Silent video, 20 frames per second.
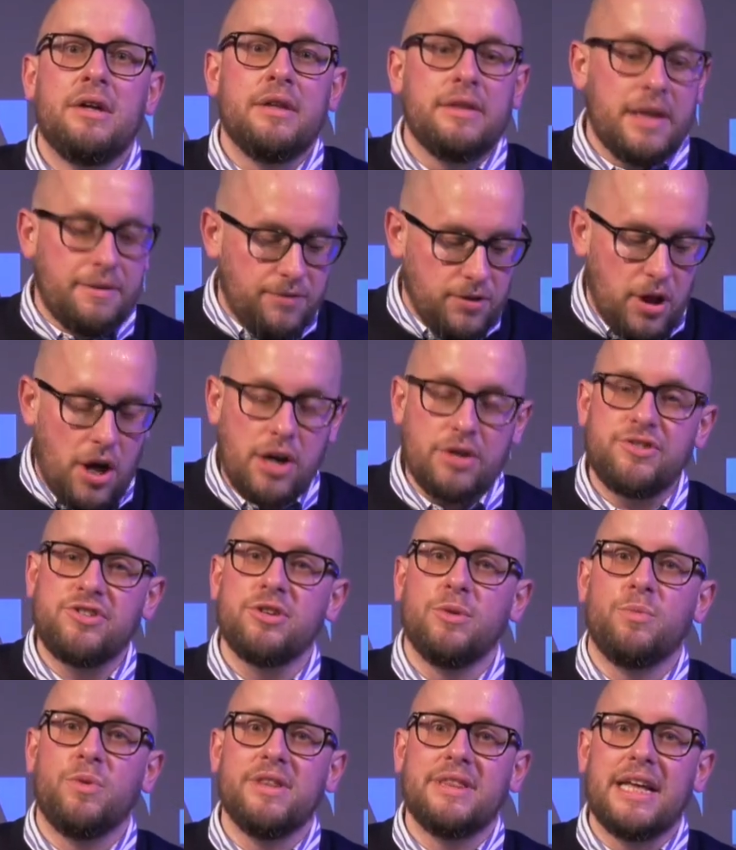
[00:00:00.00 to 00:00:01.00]
They've lost
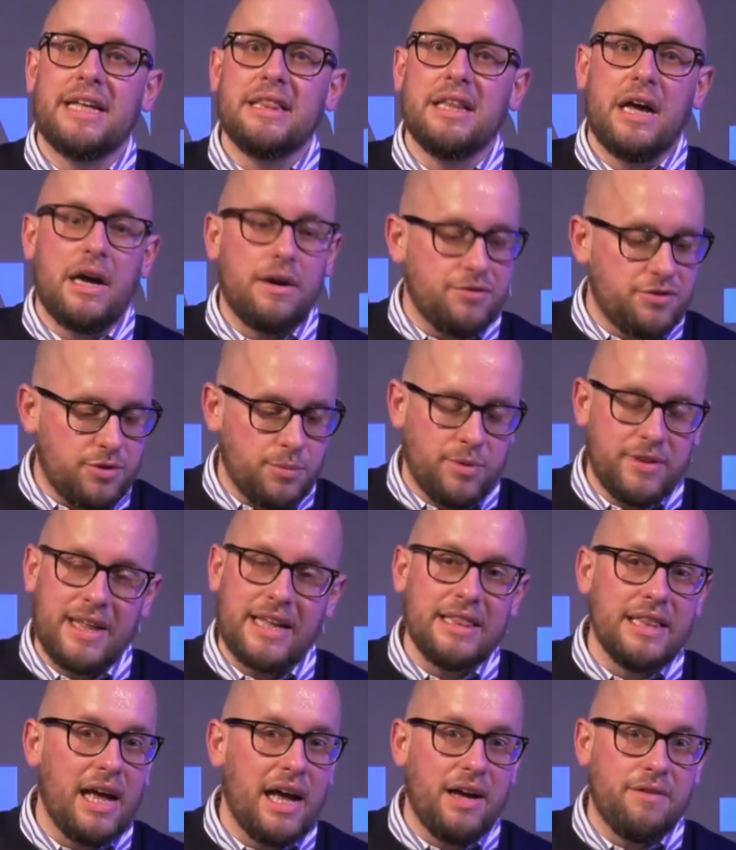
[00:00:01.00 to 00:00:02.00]
someone they love. Someone they
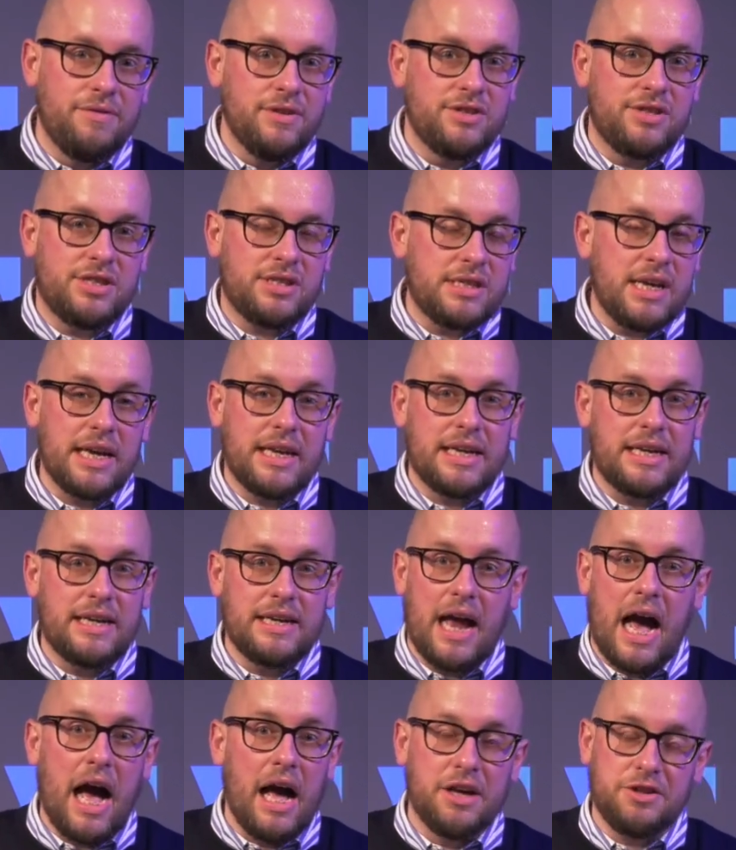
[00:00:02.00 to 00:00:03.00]
love is sick and in
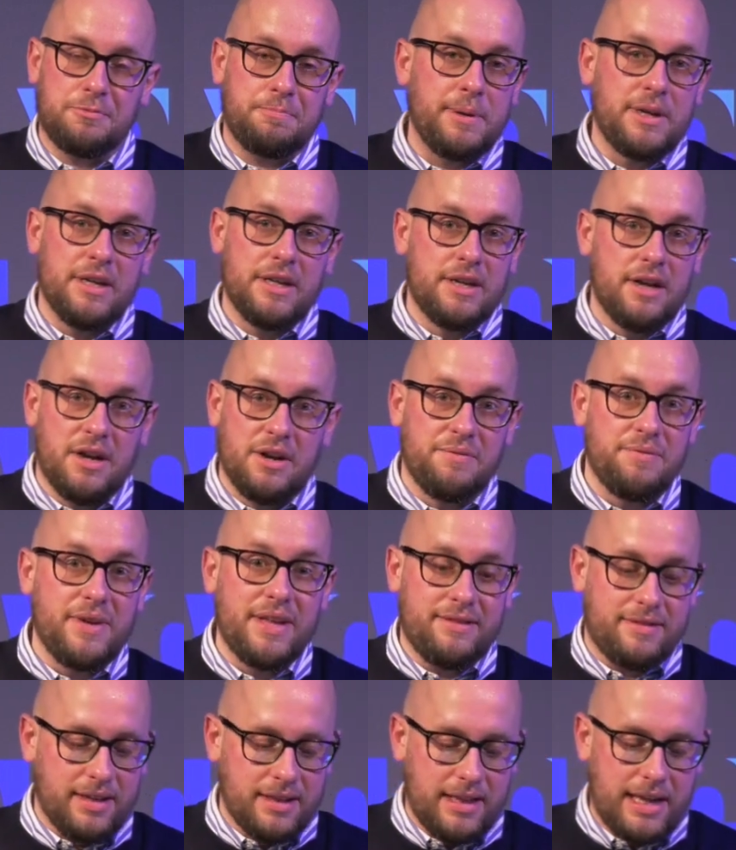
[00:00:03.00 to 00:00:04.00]
a hospital and on a
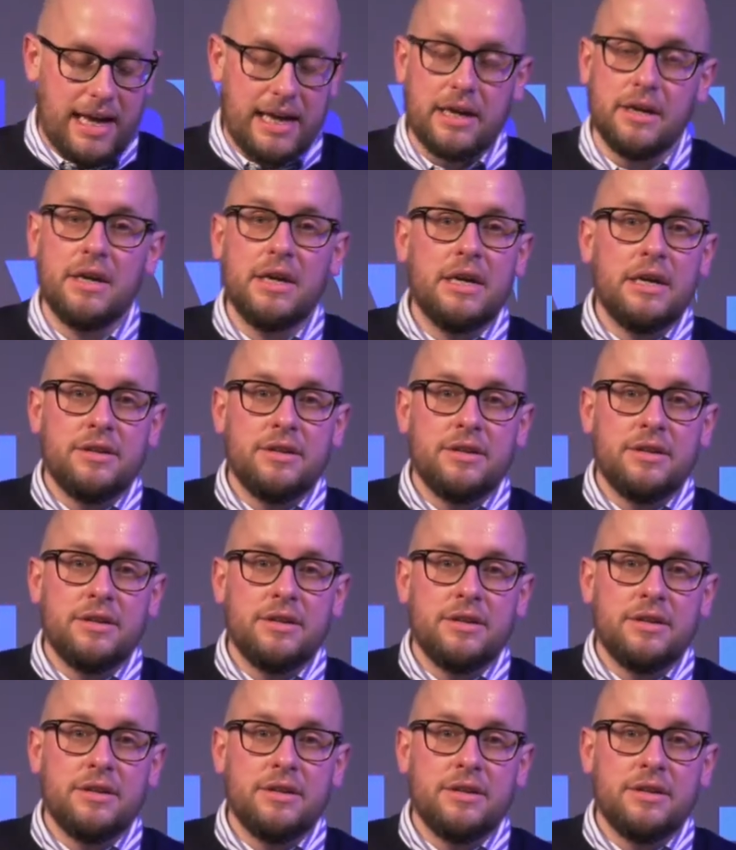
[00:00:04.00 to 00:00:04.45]
ventilator.